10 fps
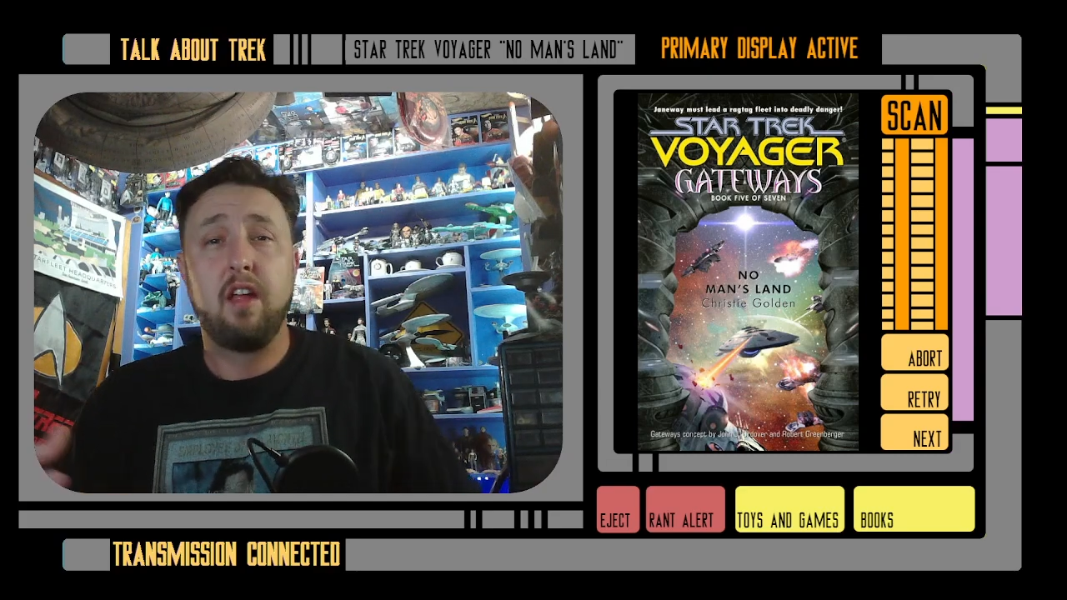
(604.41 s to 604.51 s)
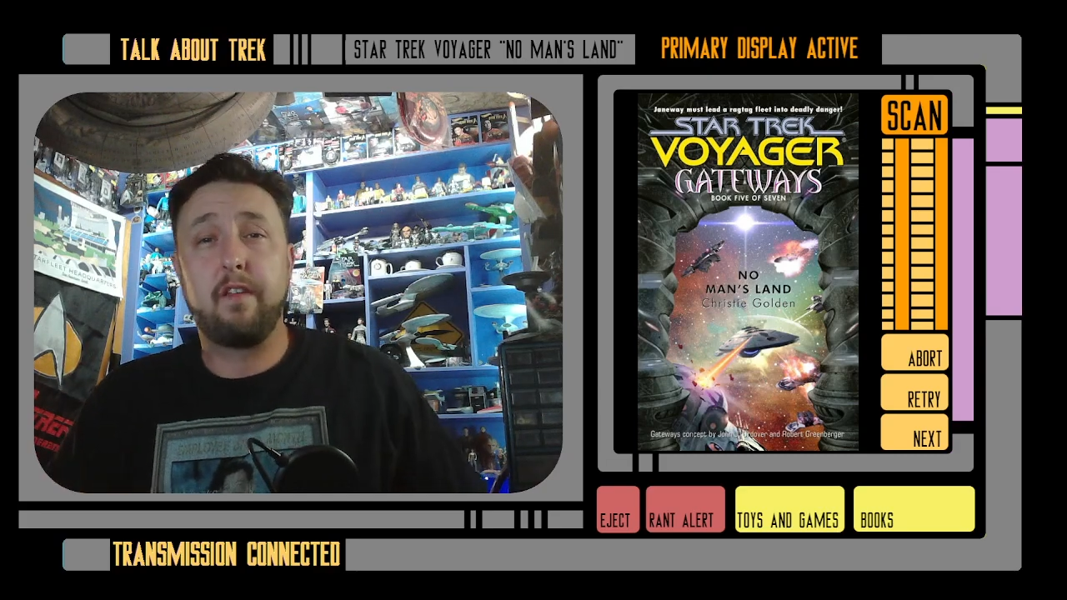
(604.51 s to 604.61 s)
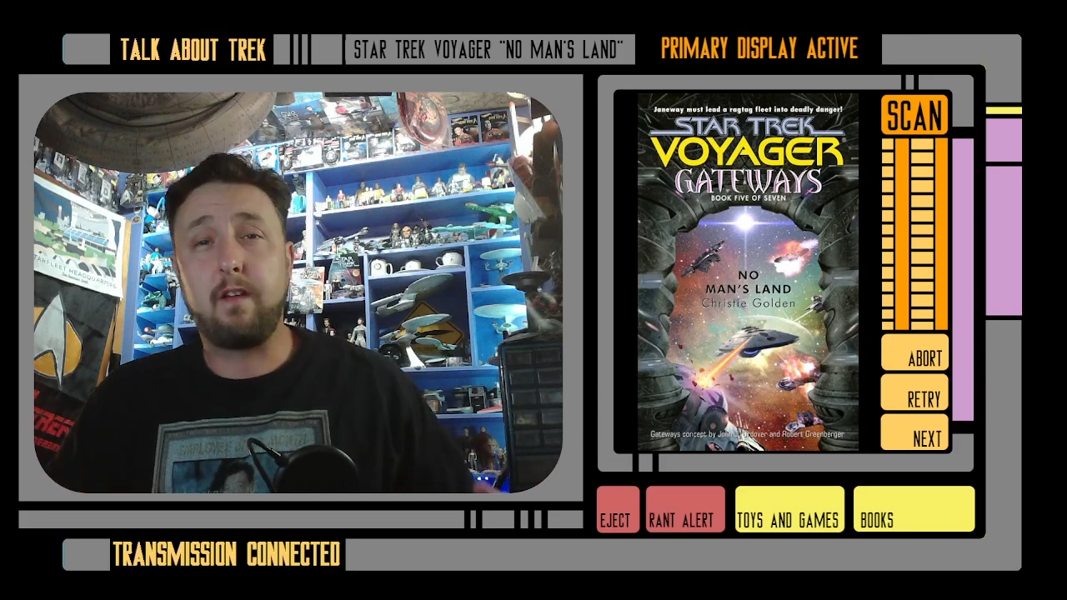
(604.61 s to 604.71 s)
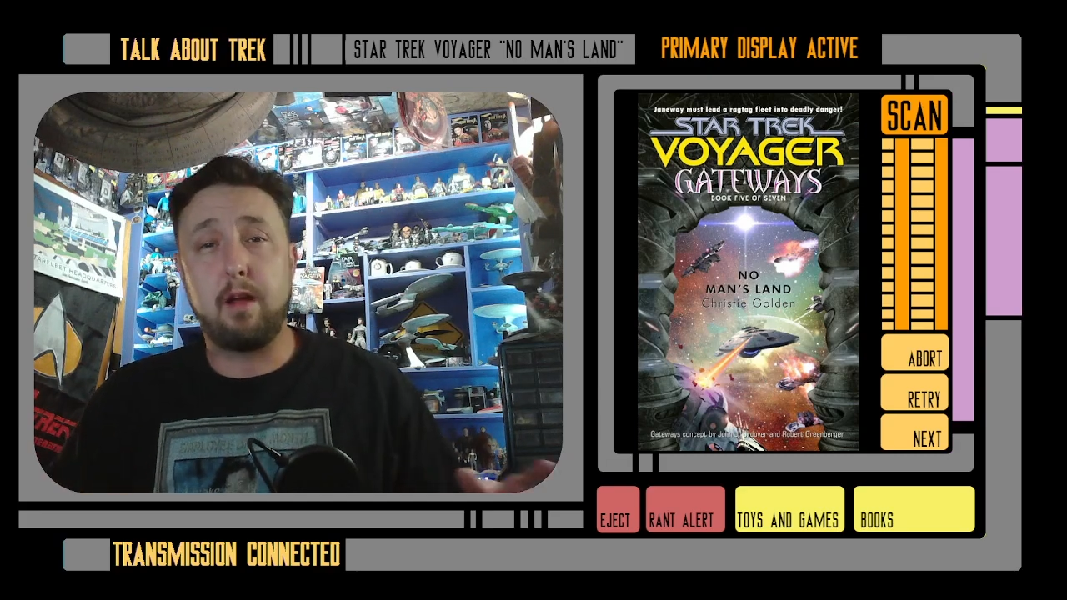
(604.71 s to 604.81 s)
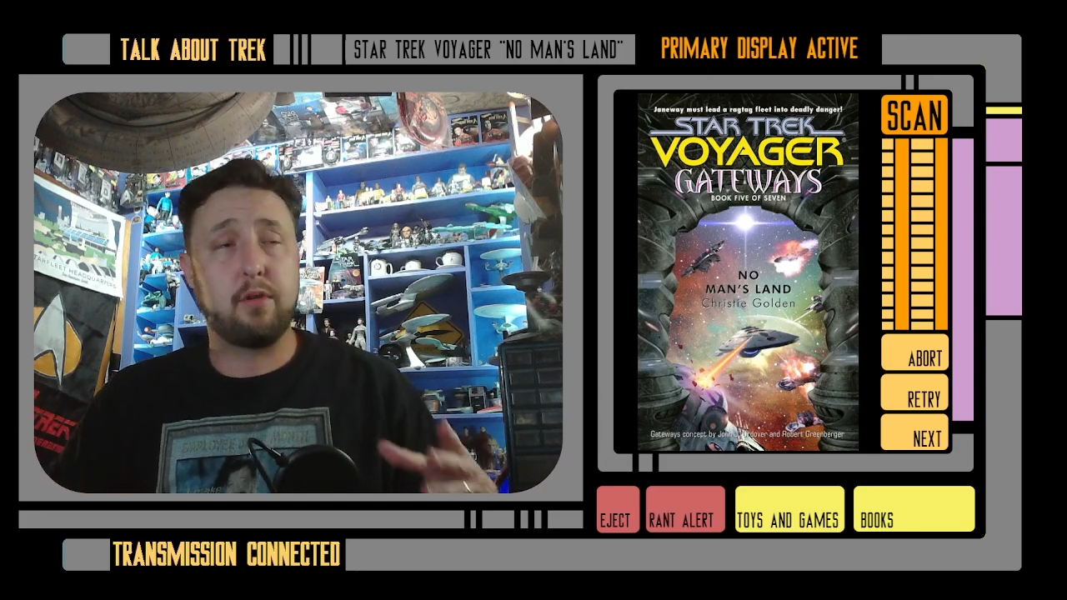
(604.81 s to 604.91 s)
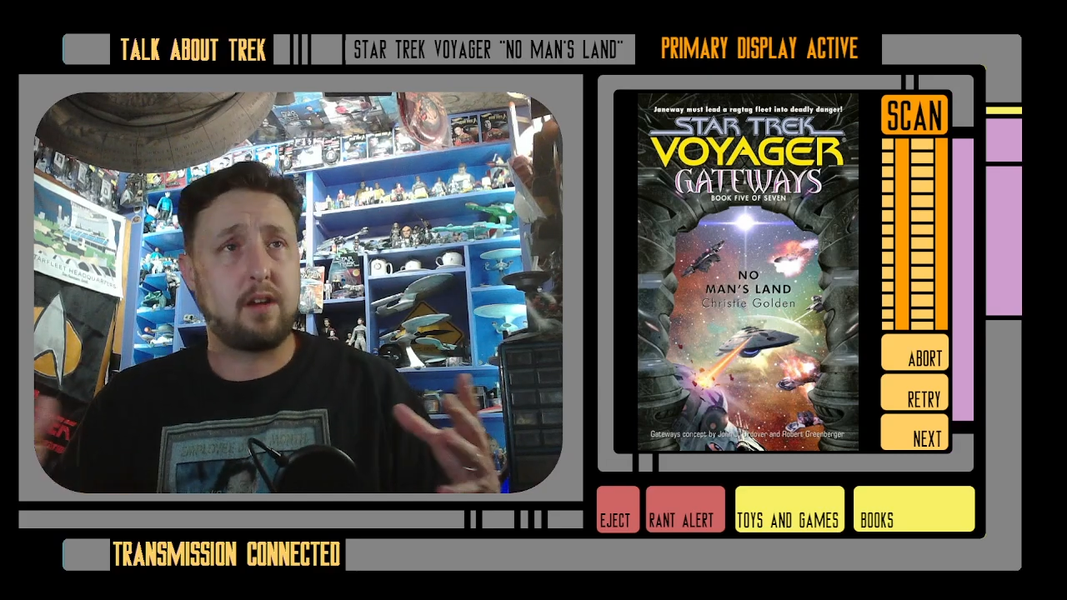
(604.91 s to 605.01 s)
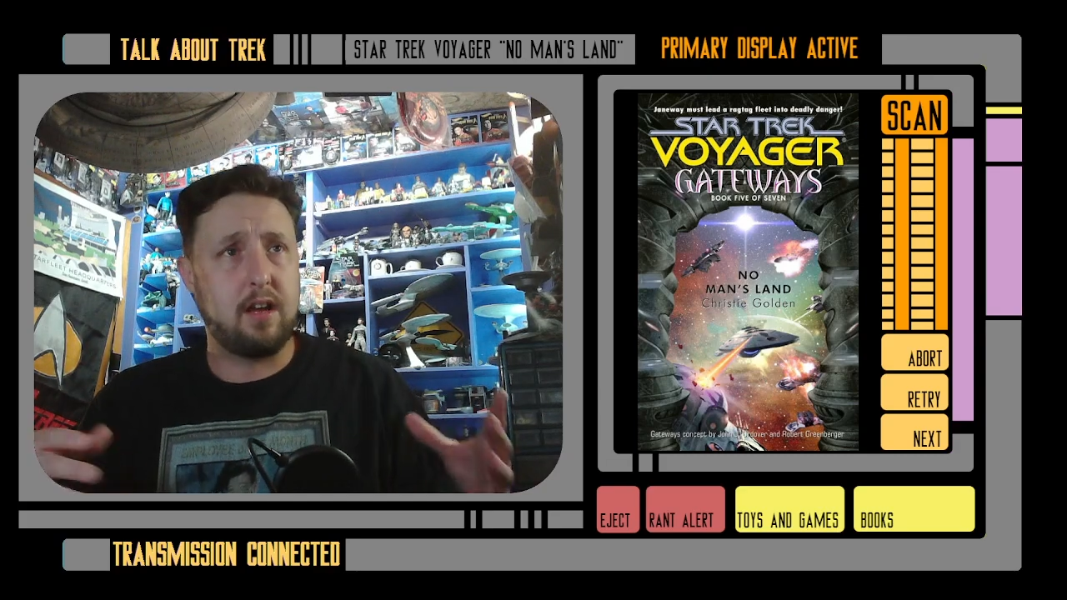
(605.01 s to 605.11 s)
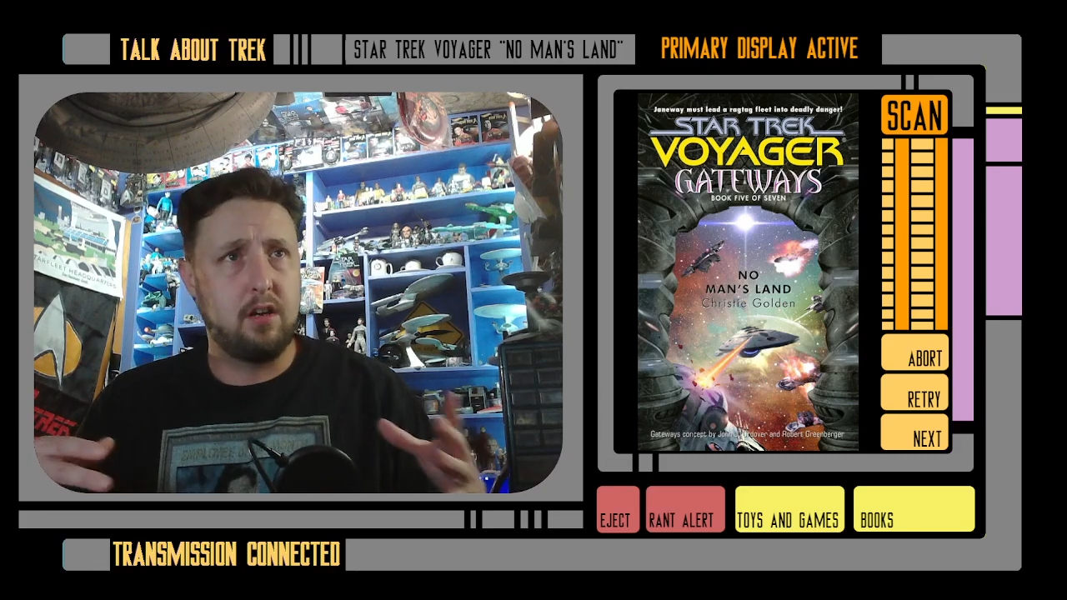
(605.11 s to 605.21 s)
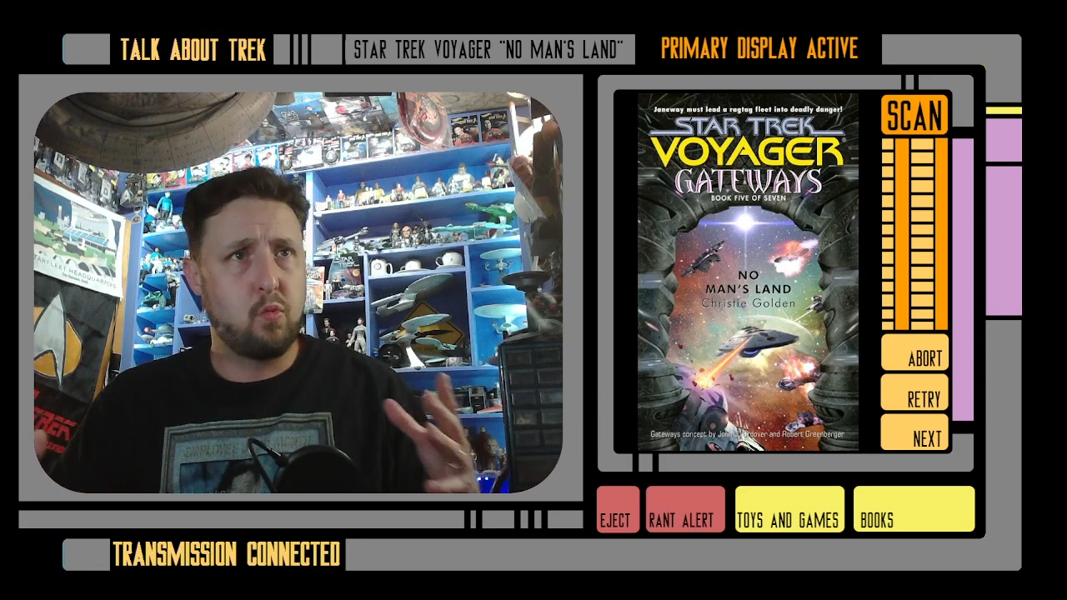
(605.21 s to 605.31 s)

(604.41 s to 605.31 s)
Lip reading: they're able to kind of